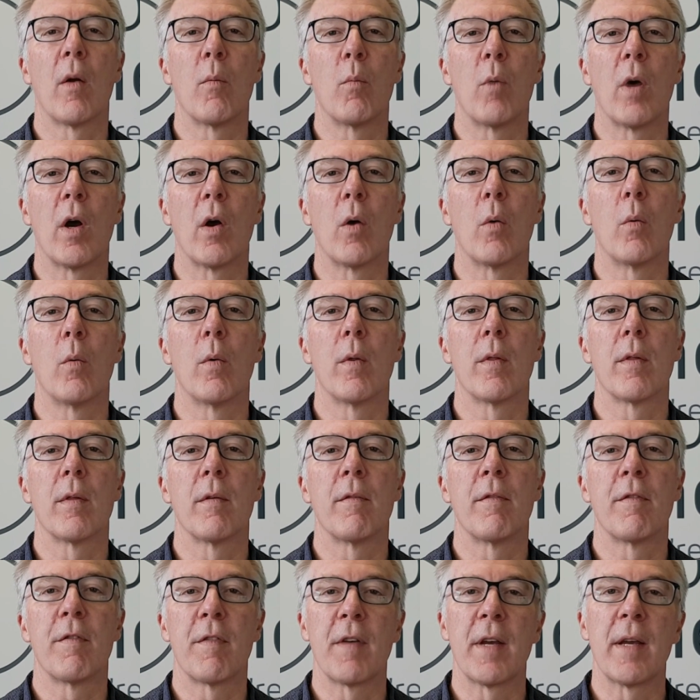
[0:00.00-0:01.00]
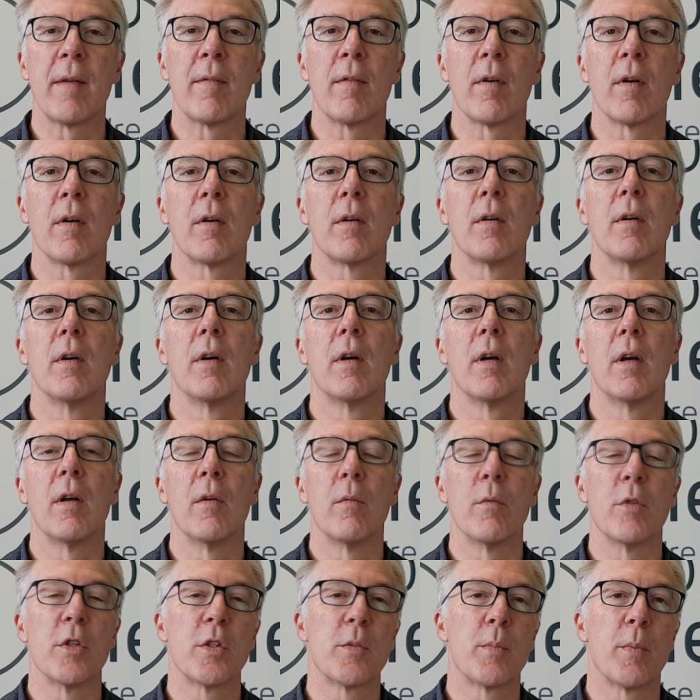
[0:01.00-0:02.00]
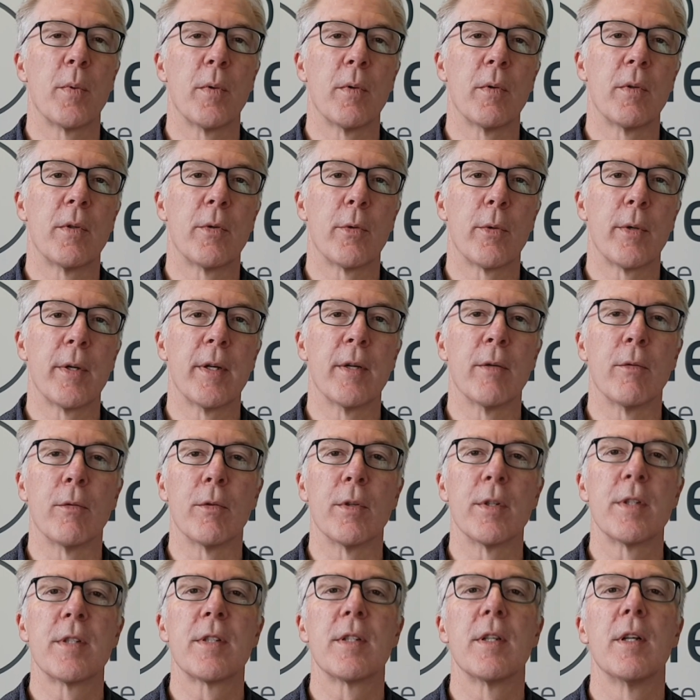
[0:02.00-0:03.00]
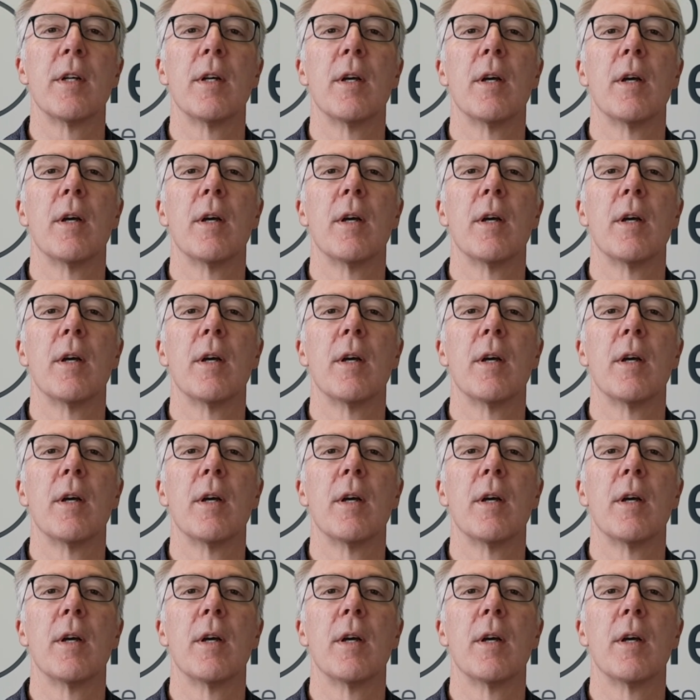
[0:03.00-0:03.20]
unwell with a fever and respiratory illness